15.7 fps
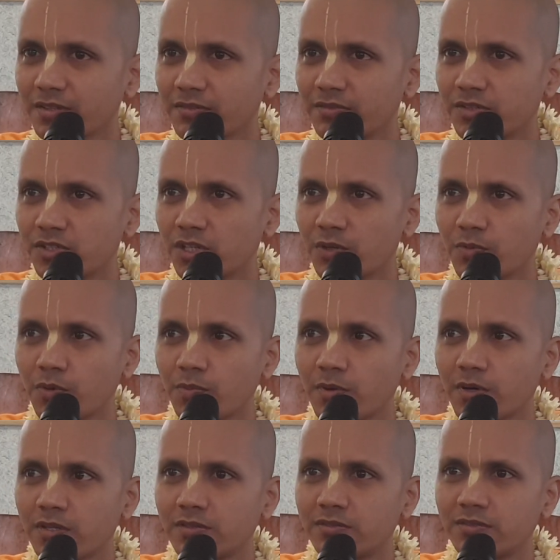When Srila
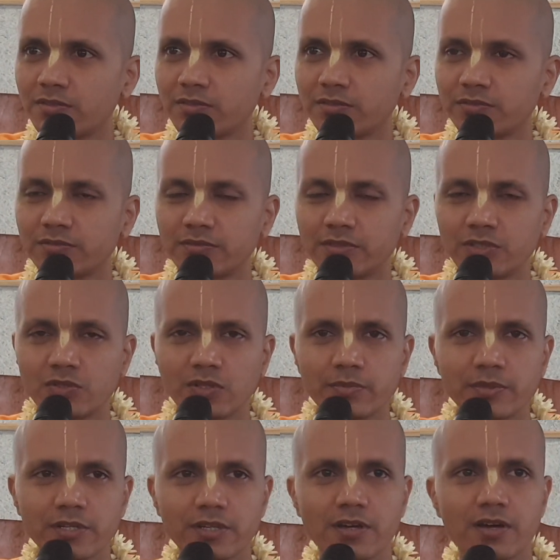Prabhupada went to
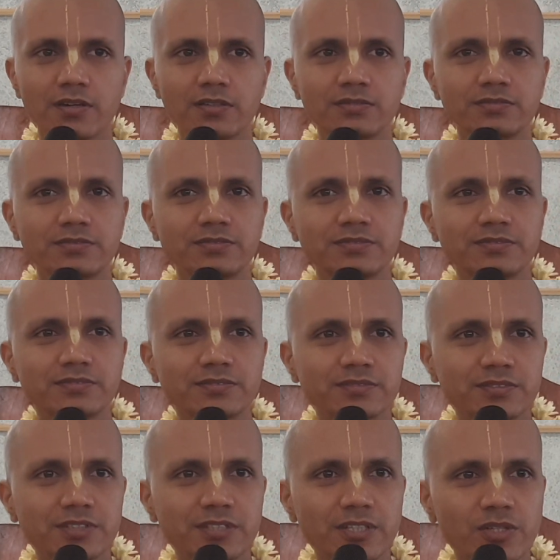America
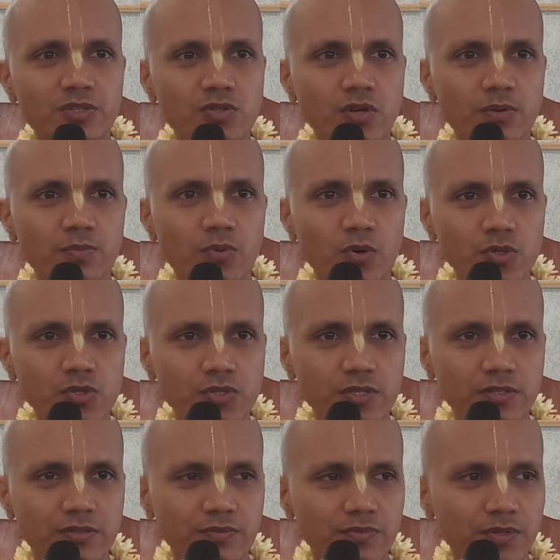and he saw
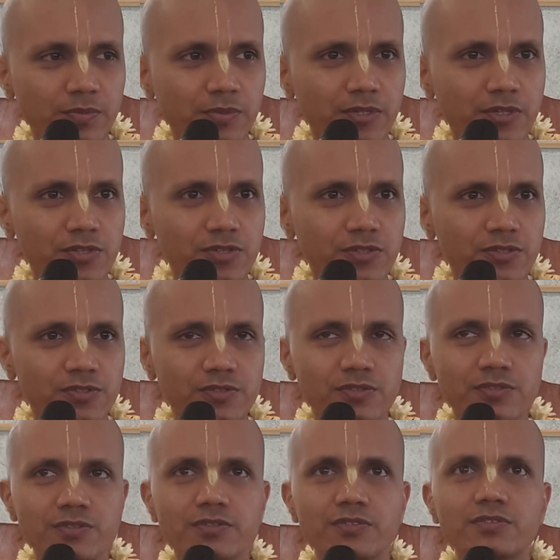Boston from a
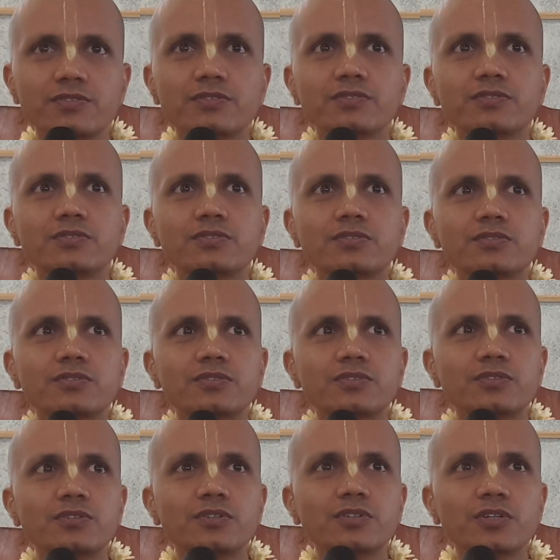distance,
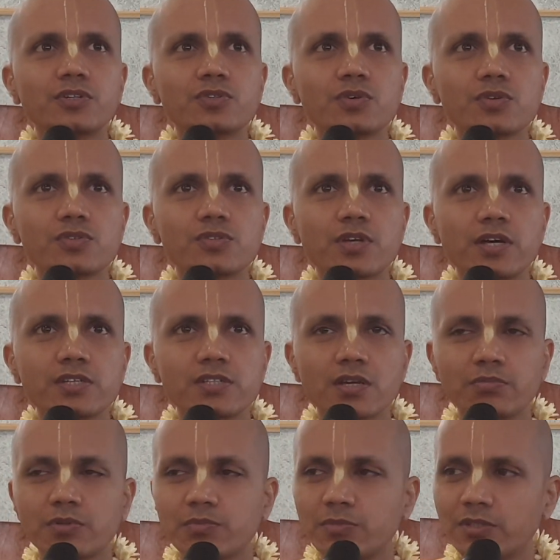he saw
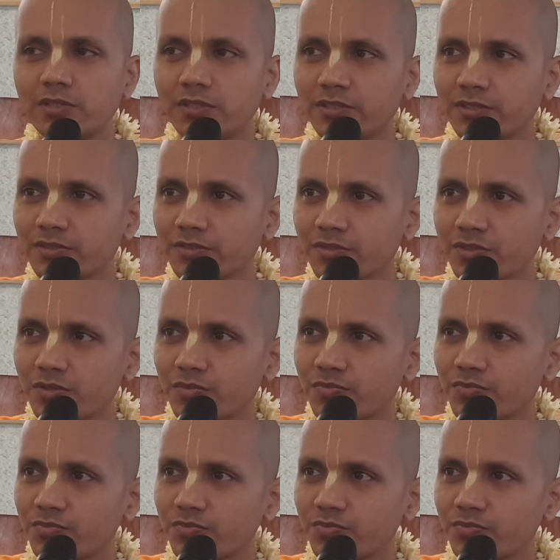skyscraper buildings,